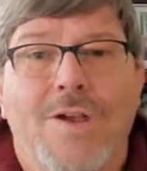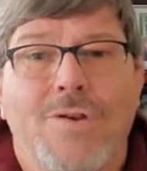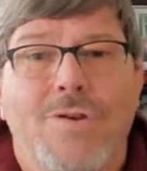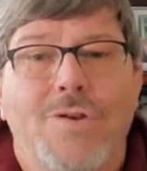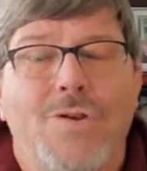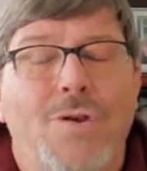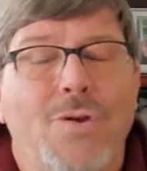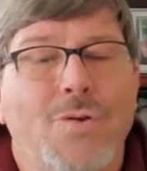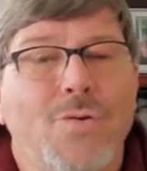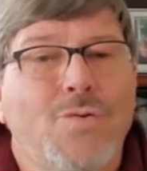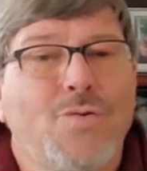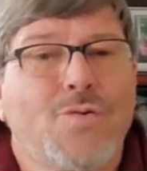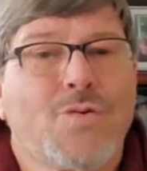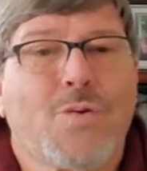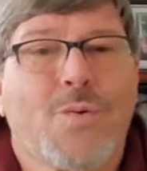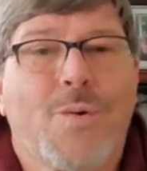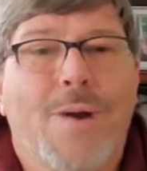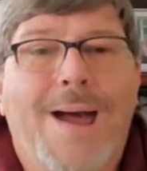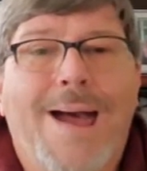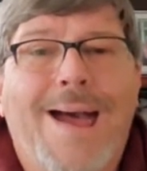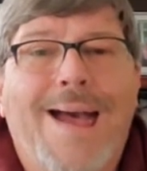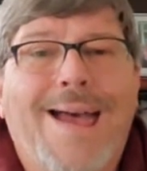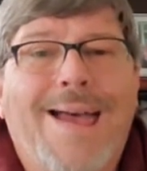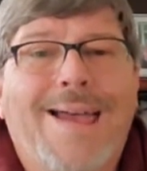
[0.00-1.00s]
to
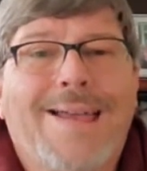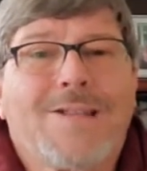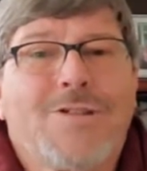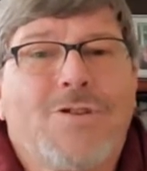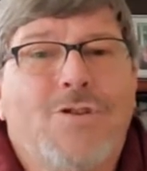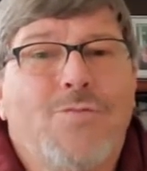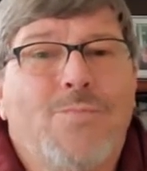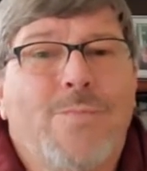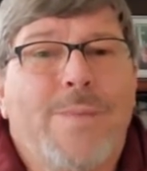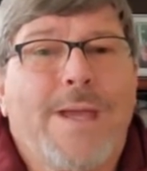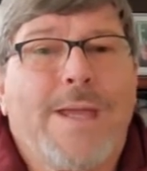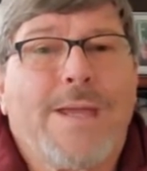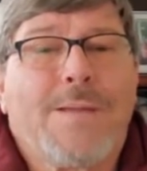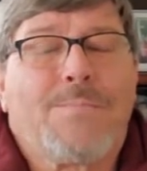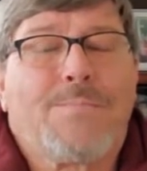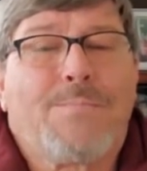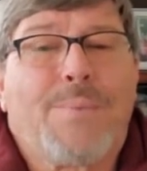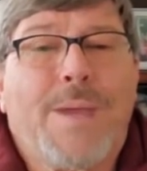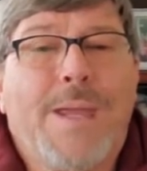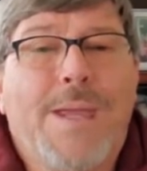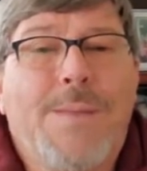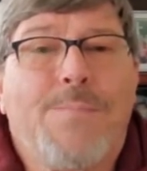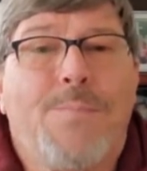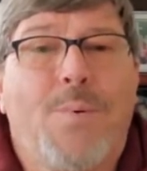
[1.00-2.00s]
try to make
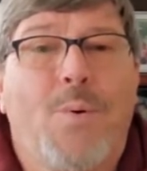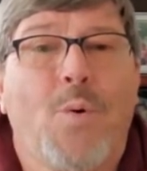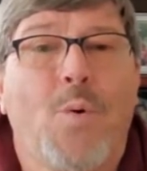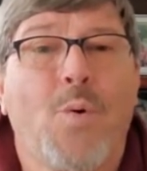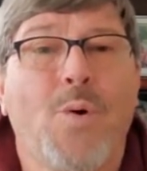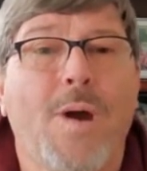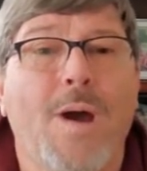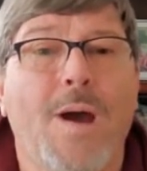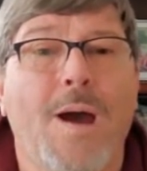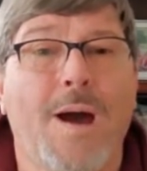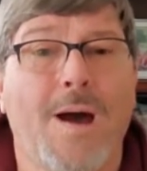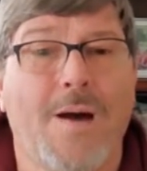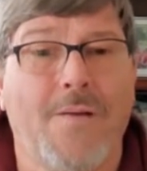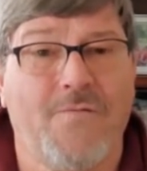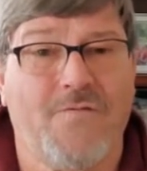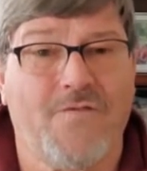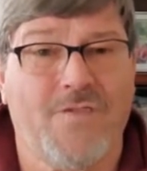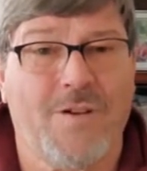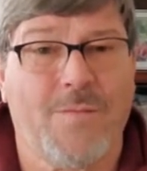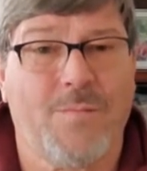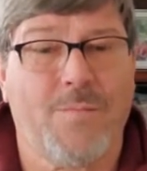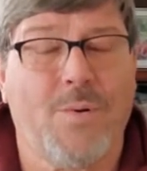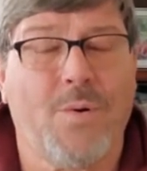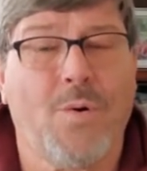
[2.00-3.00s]
people
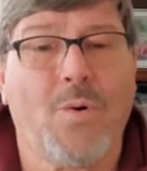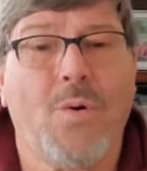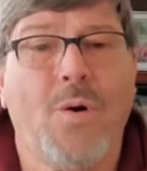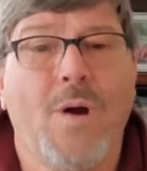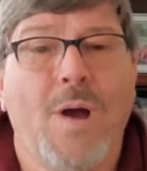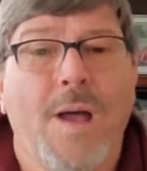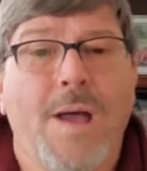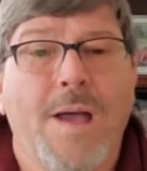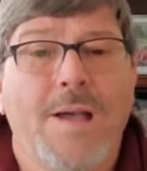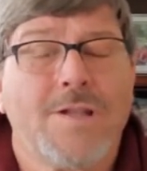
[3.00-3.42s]
comfortable